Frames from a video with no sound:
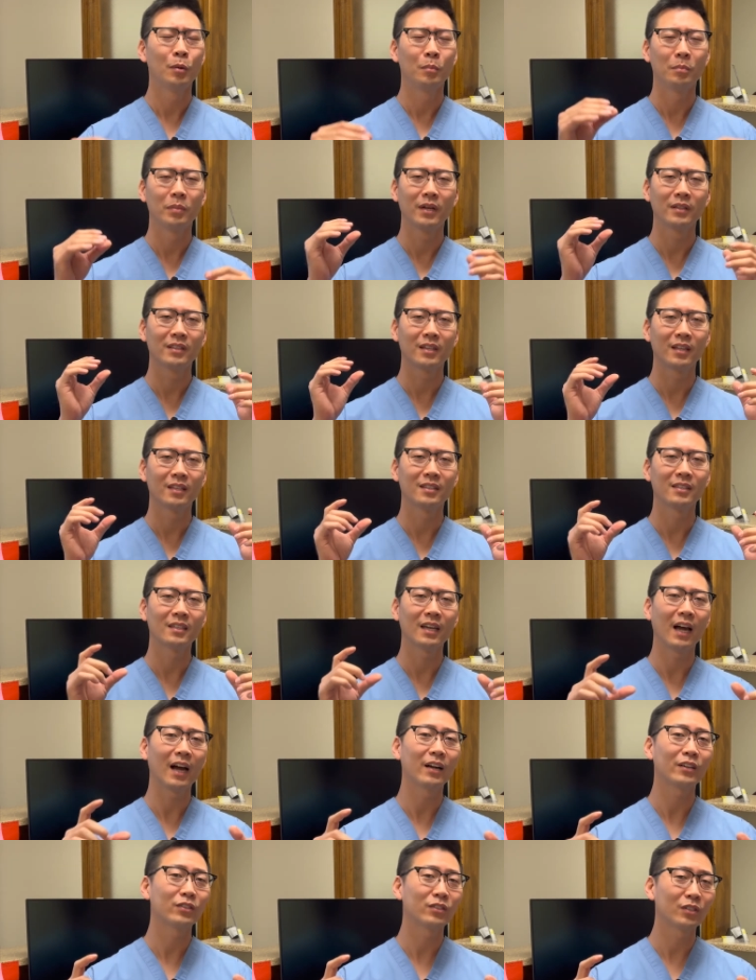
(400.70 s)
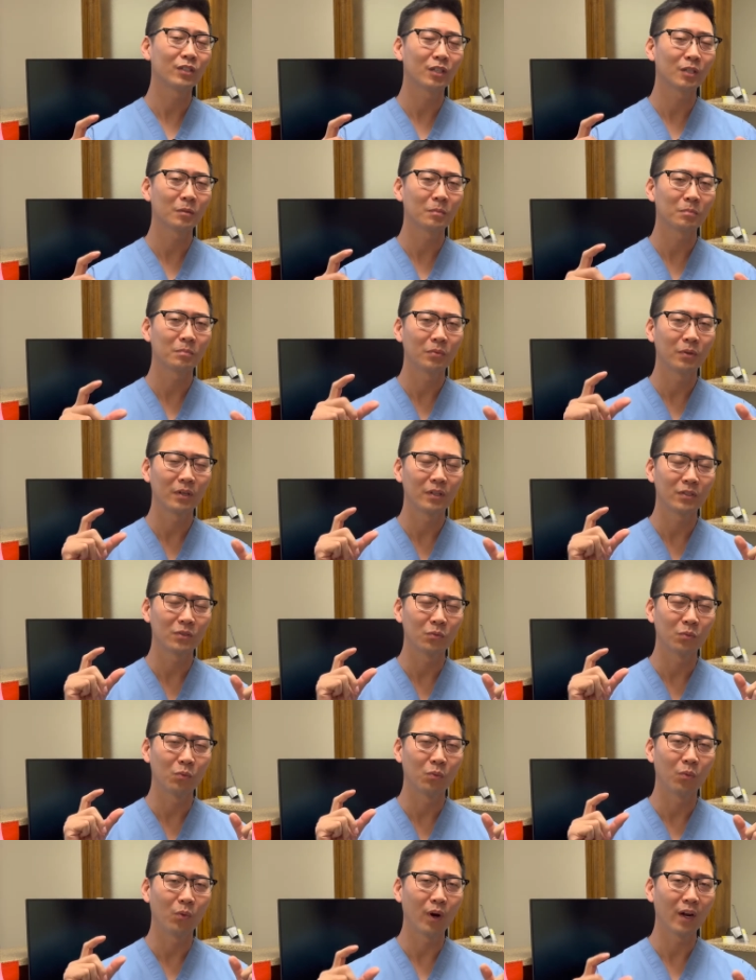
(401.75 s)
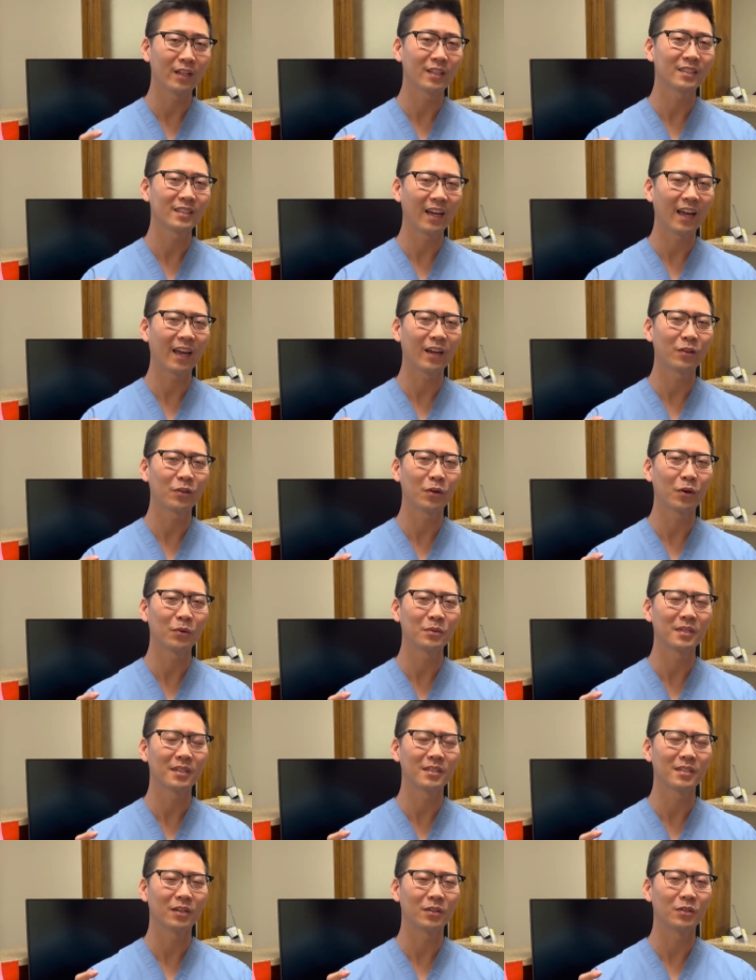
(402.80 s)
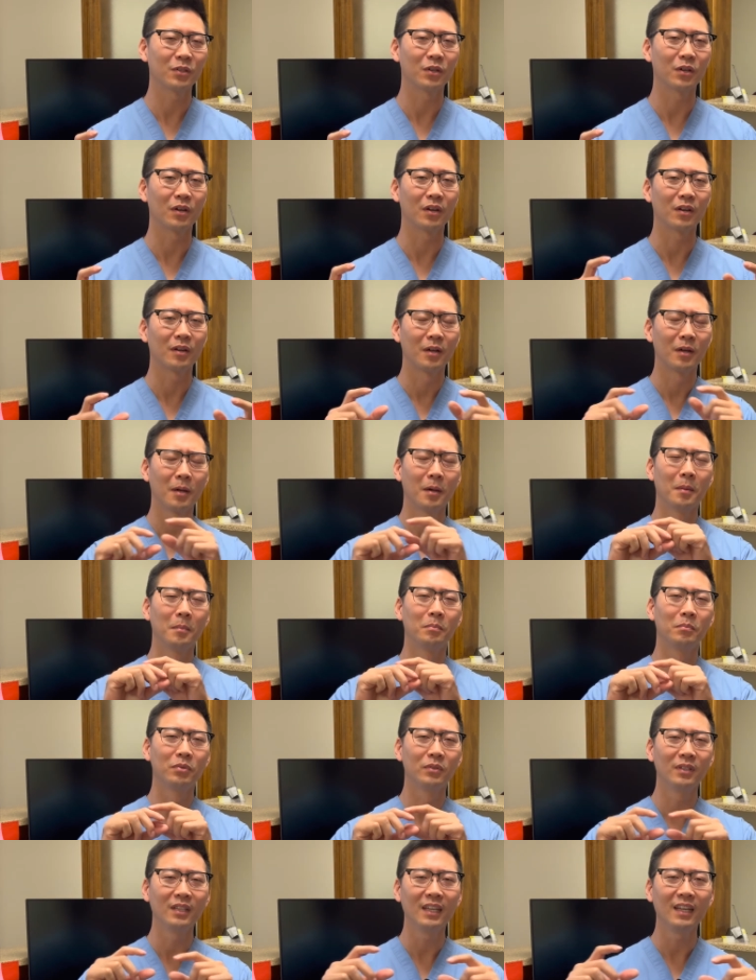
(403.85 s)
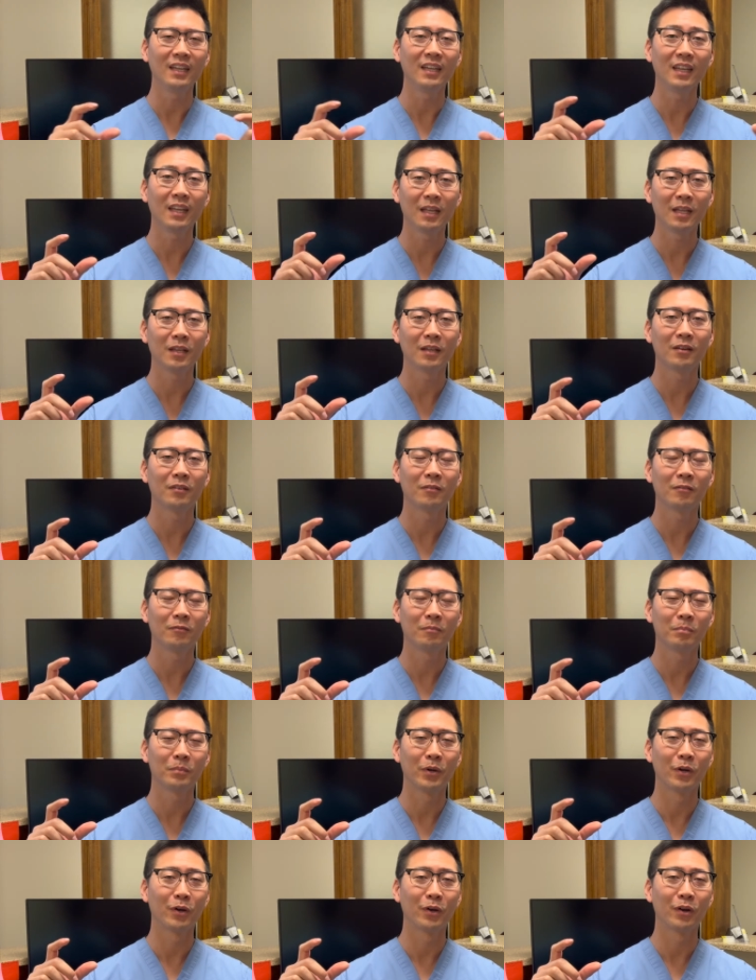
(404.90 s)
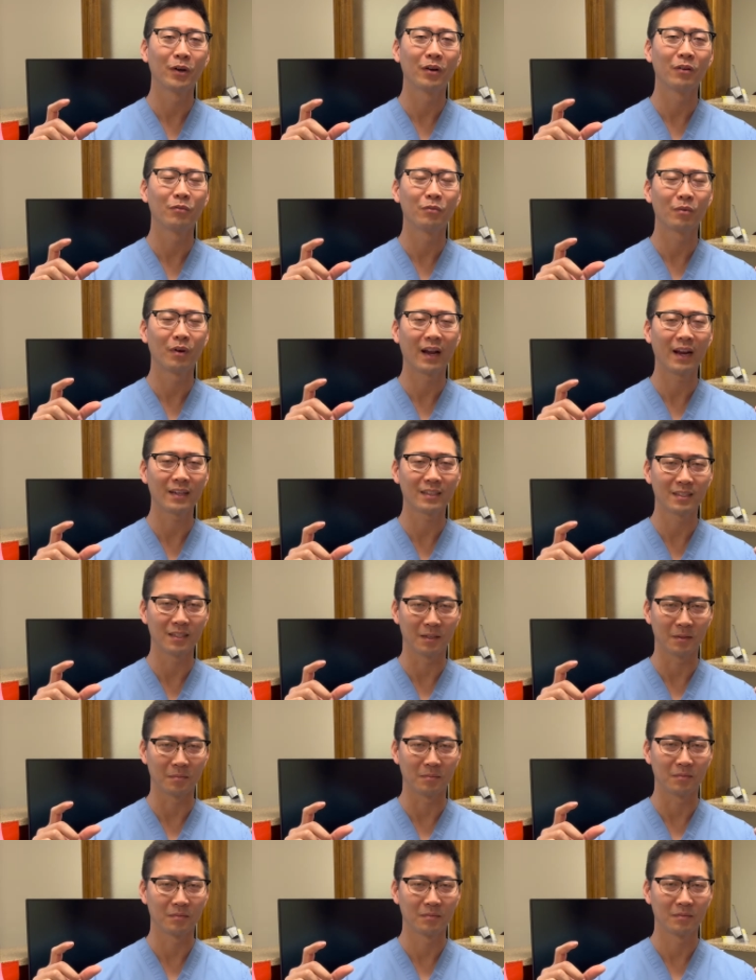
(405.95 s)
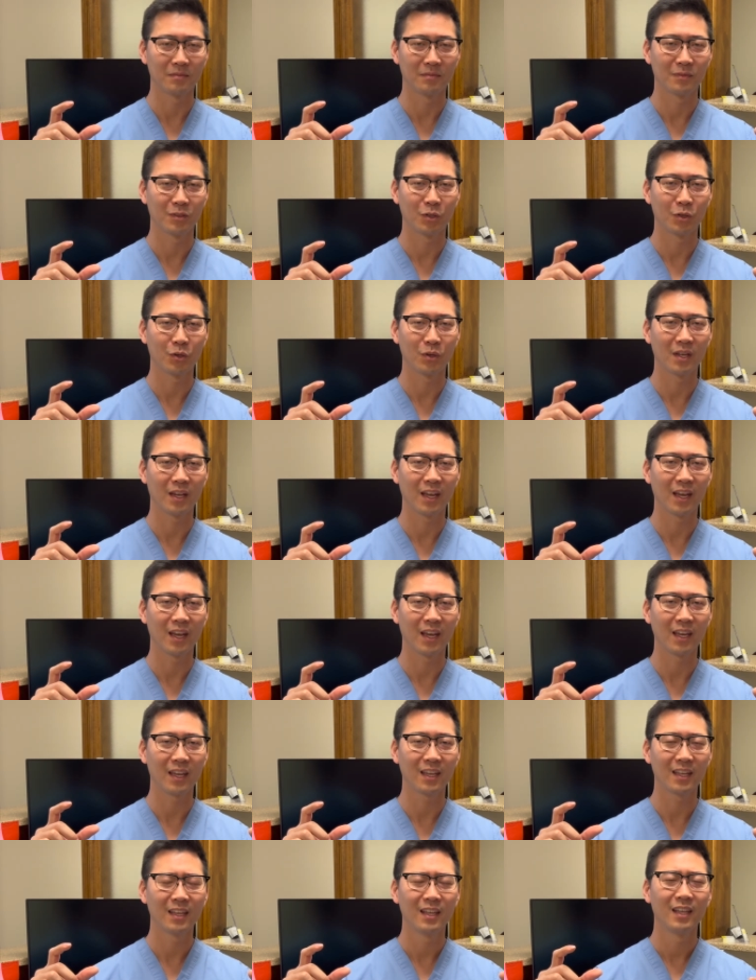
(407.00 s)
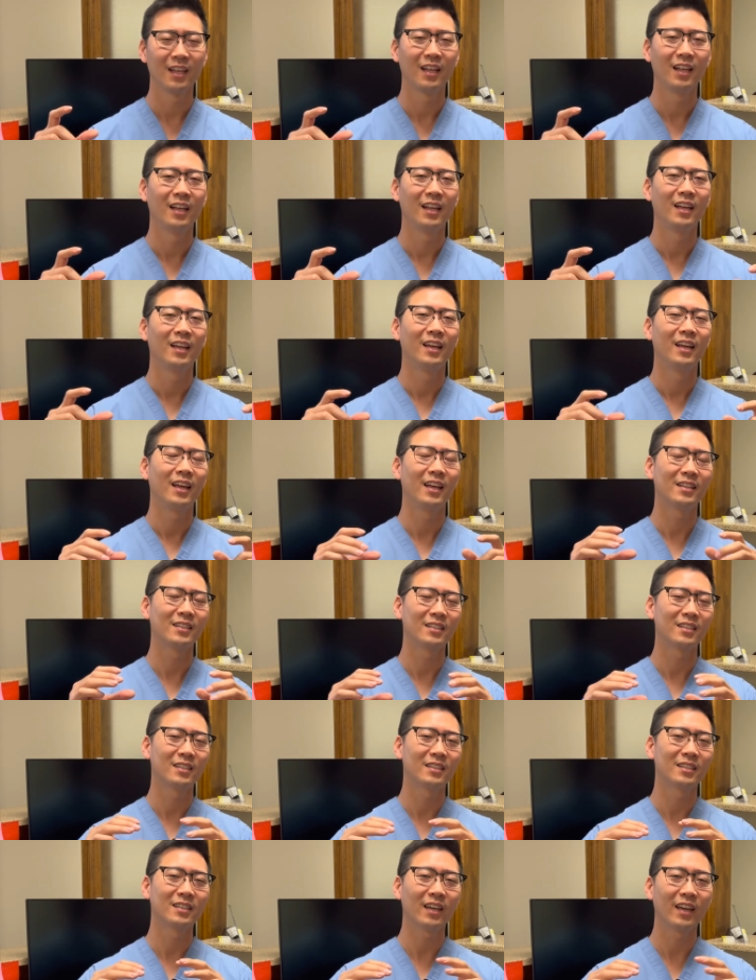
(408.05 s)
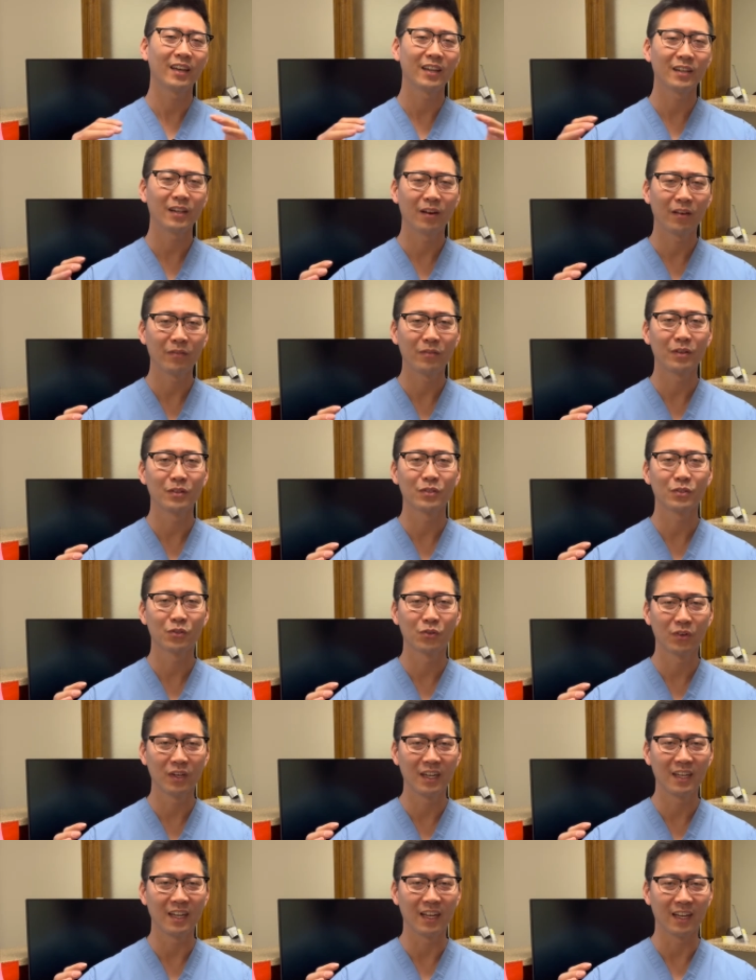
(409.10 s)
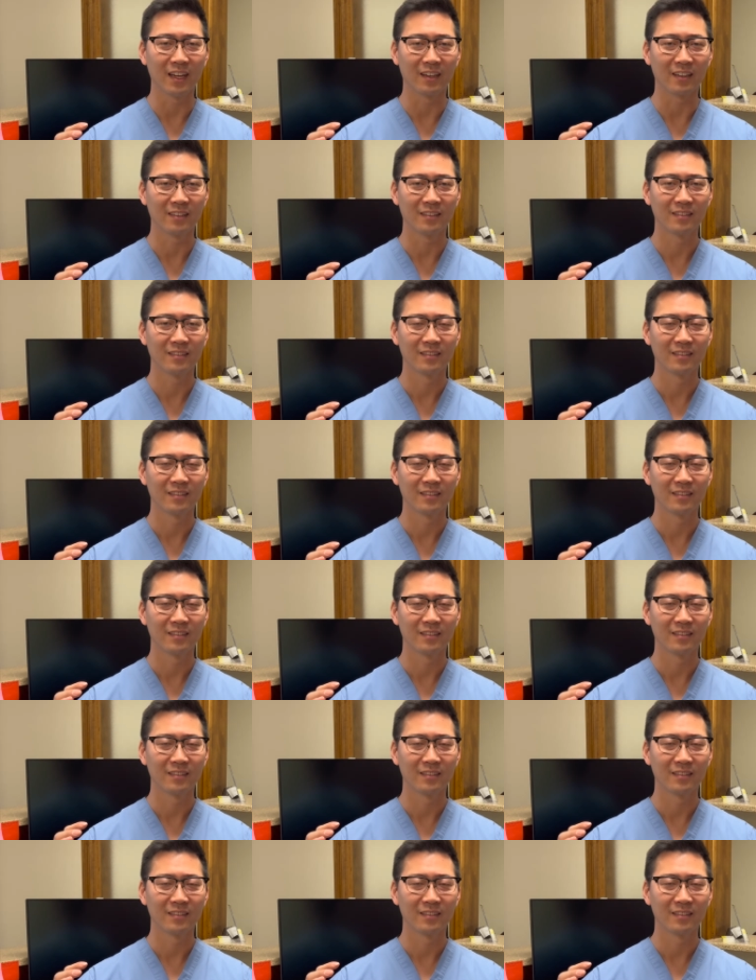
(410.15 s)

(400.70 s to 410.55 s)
but the doctor puts what diagnosis under? Bleeding per rectum, okay? Instead of the screening.